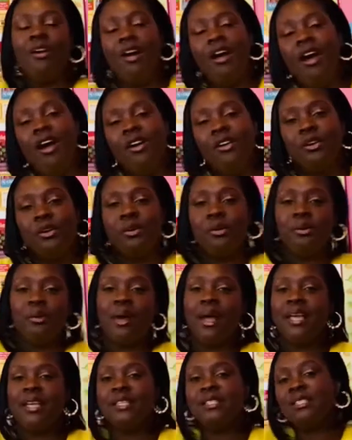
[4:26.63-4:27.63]
Gray
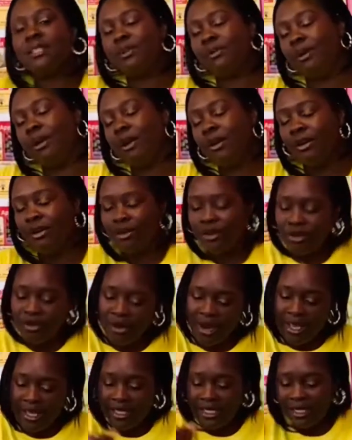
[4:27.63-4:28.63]

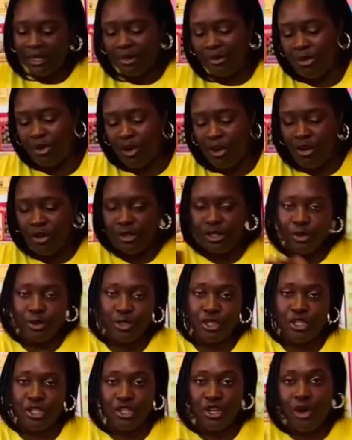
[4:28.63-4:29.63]
squirrel, swish
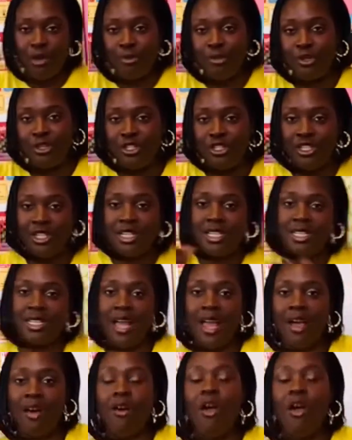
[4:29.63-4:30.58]
your bushy tail.